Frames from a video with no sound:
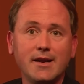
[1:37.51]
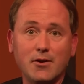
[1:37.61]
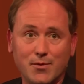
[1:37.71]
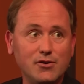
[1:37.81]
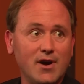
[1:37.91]

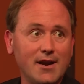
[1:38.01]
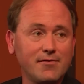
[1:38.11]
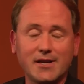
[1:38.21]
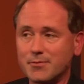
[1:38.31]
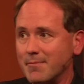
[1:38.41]
in real life,
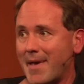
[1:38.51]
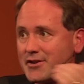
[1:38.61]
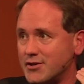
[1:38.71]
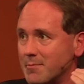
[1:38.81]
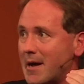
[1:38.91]
because we
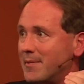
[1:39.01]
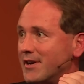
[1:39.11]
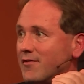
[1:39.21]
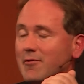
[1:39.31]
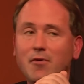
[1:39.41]
match it to
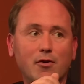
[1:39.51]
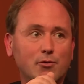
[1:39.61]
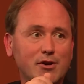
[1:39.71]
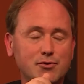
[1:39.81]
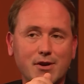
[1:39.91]
publicly available voter
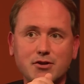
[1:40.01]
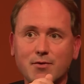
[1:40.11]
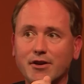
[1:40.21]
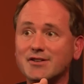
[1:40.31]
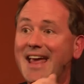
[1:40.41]
registration
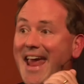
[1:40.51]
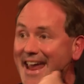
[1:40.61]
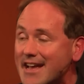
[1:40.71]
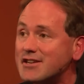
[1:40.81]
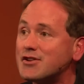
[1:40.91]
records,
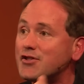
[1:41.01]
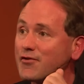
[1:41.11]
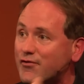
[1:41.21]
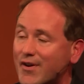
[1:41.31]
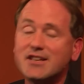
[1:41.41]
and their
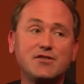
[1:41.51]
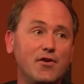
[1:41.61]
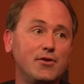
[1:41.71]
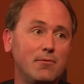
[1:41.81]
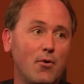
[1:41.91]
friends
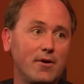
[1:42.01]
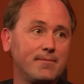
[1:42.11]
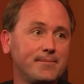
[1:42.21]
voted more.